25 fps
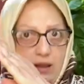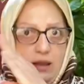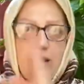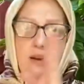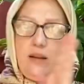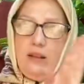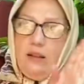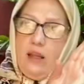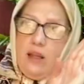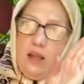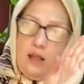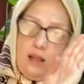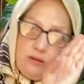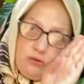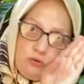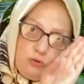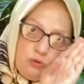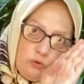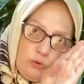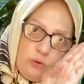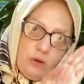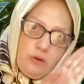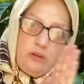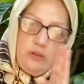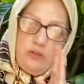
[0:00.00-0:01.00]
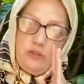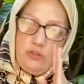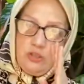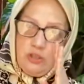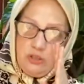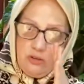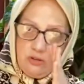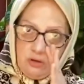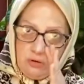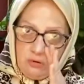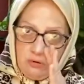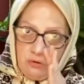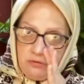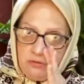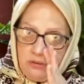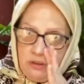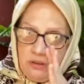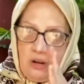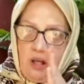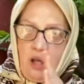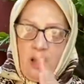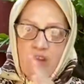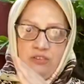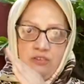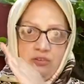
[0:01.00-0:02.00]
it toward the cheek. Close the
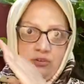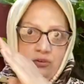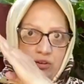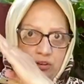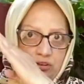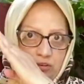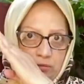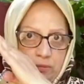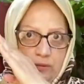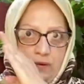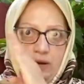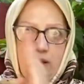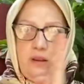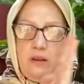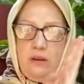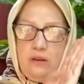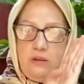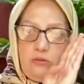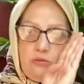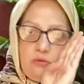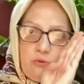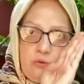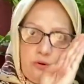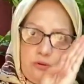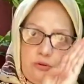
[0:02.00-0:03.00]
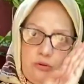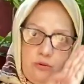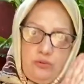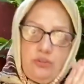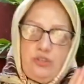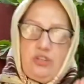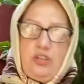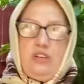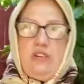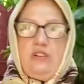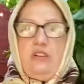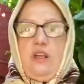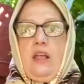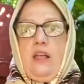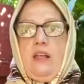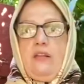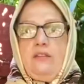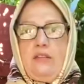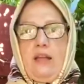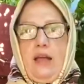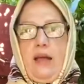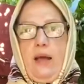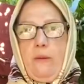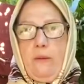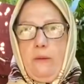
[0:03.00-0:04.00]
nostril, spray it toward your cheeks.
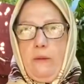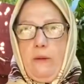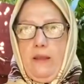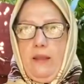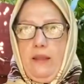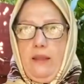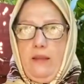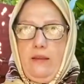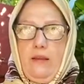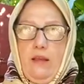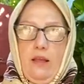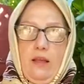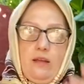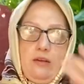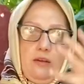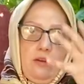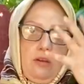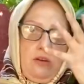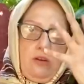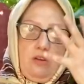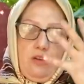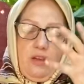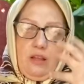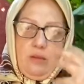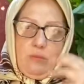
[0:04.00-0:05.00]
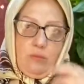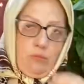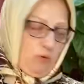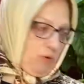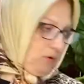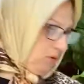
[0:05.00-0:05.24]
That way you get more